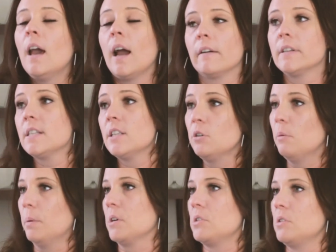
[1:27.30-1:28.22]
Every
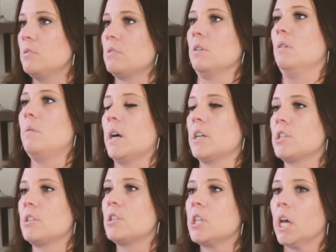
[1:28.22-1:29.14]
single person who's going to
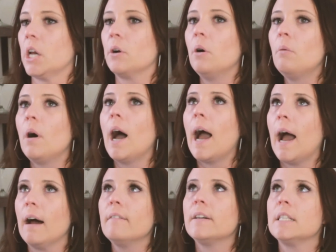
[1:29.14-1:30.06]
watch this channel will
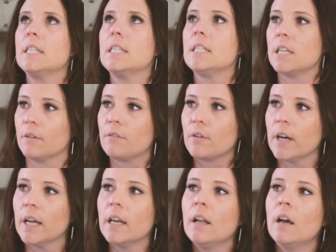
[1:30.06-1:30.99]
have a
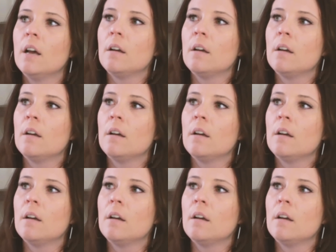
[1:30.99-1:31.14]
different